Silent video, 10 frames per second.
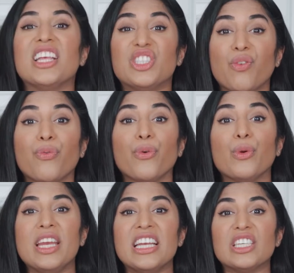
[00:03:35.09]
as the
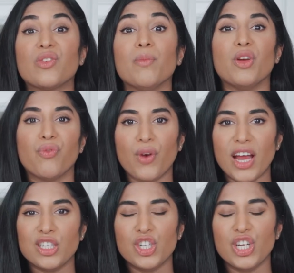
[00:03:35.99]
fruitiness from the
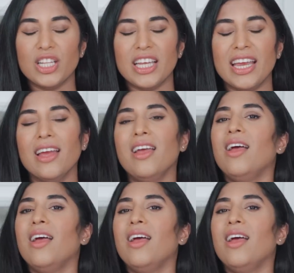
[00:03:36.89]
fresh chili,